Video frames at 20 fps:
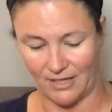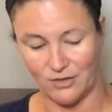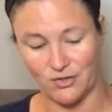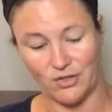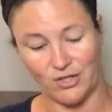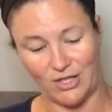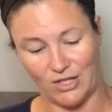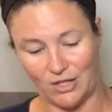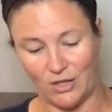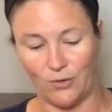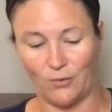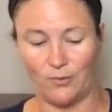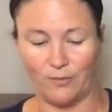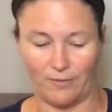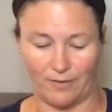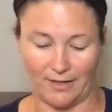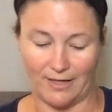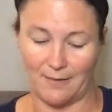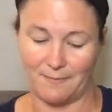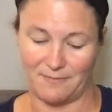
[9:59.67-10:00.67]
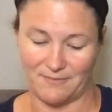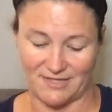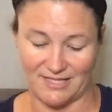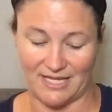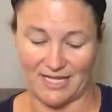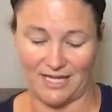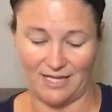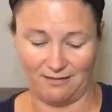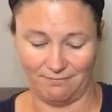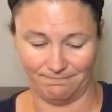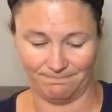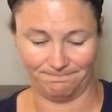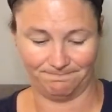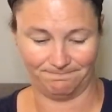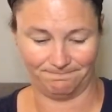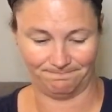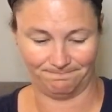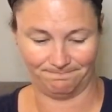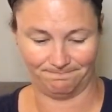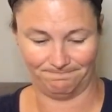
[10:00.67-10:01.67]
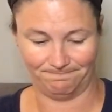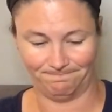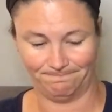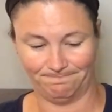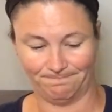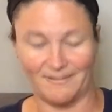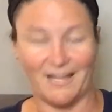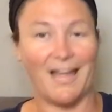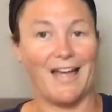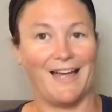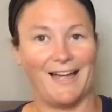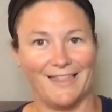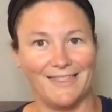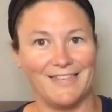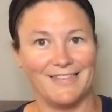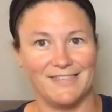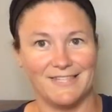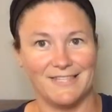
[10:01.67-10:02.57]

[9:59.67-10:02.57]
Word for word: Actually, you know what I'm seeing? I